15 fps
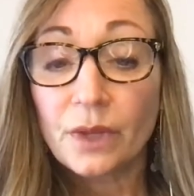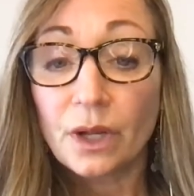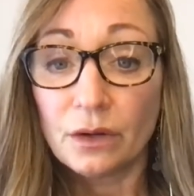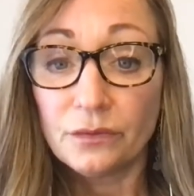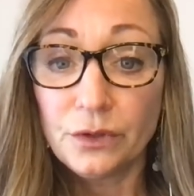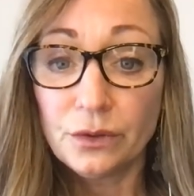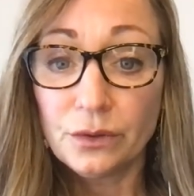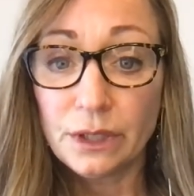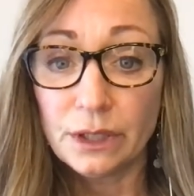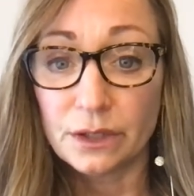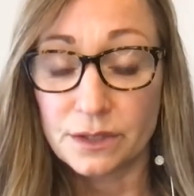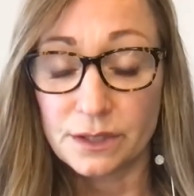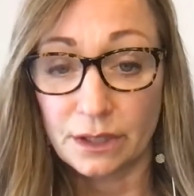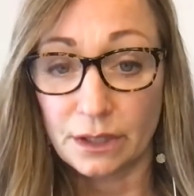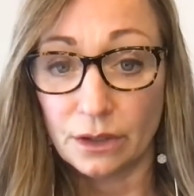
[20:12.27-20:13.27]
a few
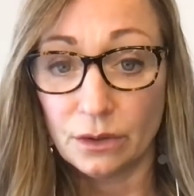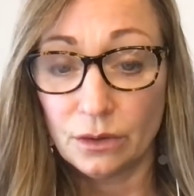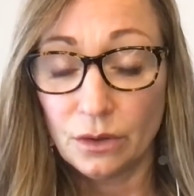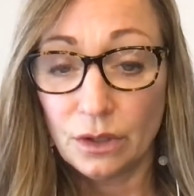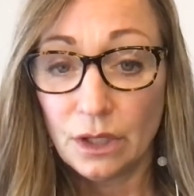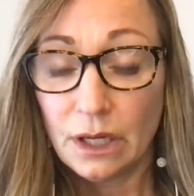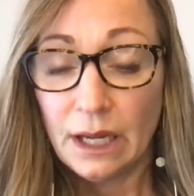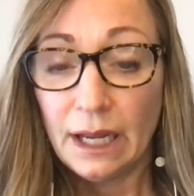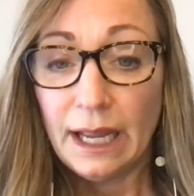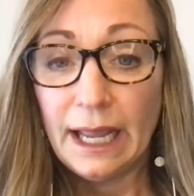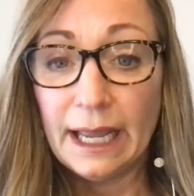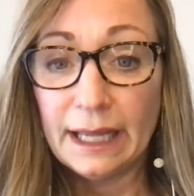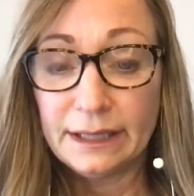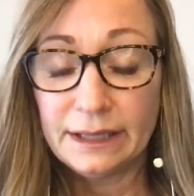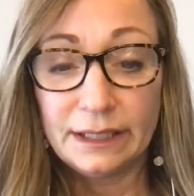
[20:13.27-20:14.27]
years ago
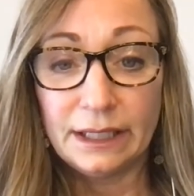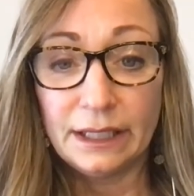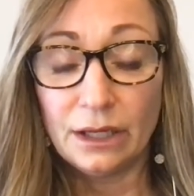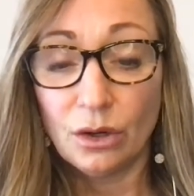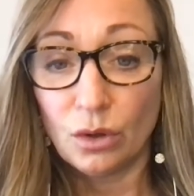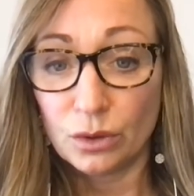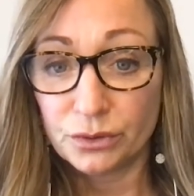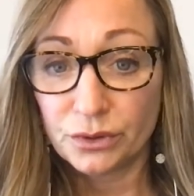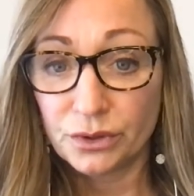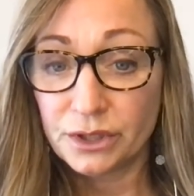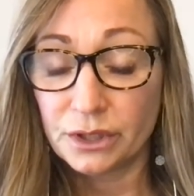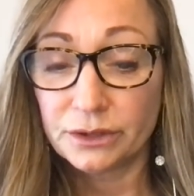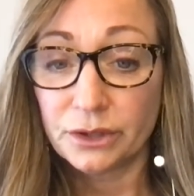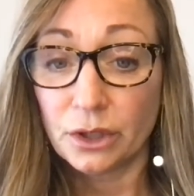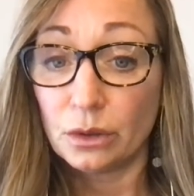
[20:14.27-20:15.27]
at the Older
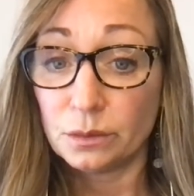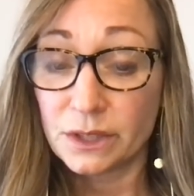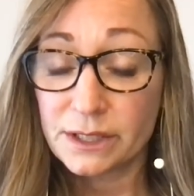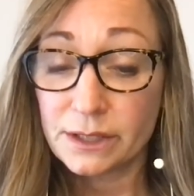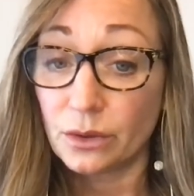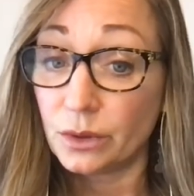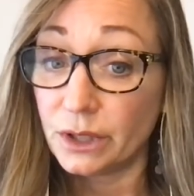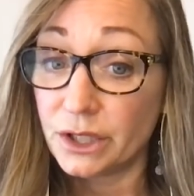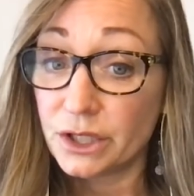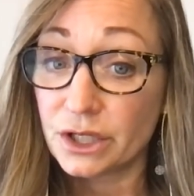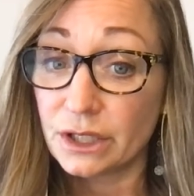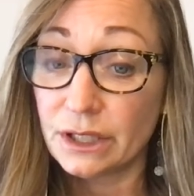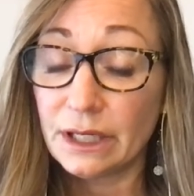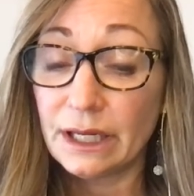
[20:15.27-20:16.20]
Adult Homeless Coalition,